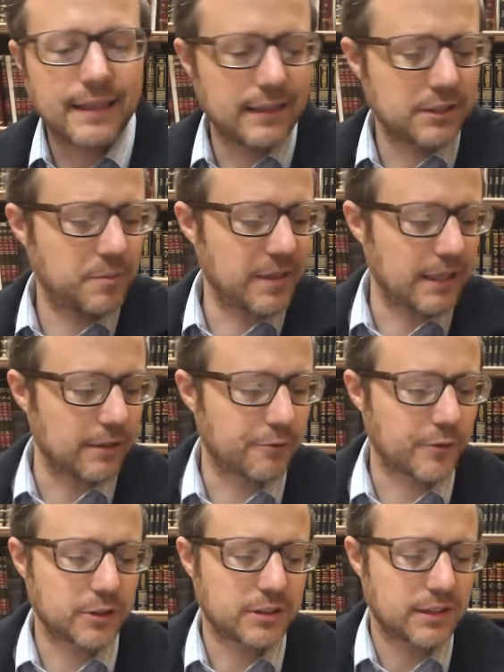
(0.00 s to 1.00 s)
let's begin. The
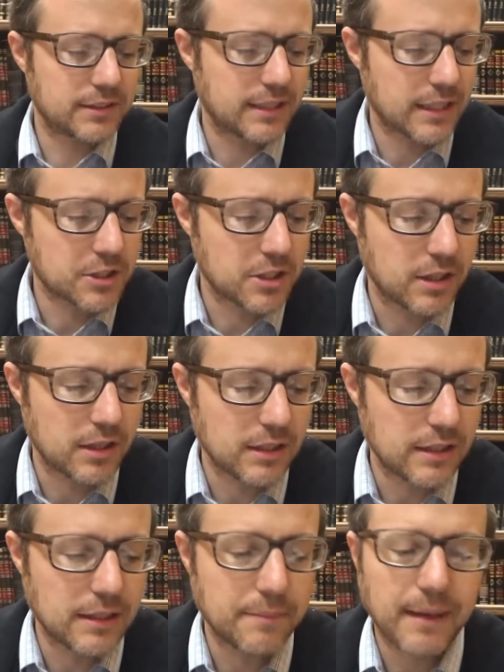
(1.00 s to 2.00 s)
first section in
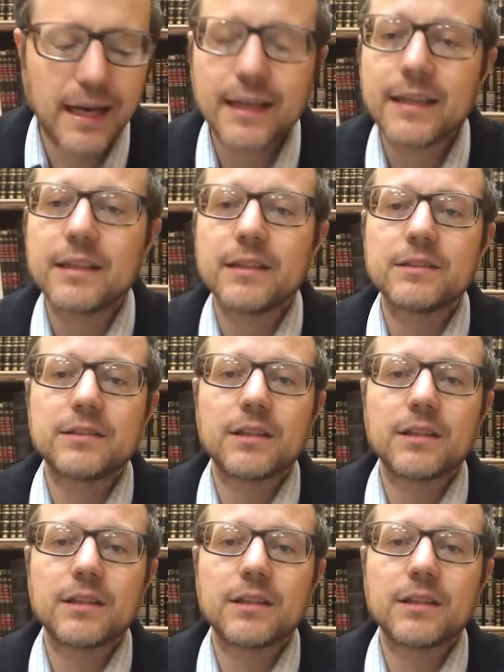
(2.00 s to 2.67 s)
the Maggid is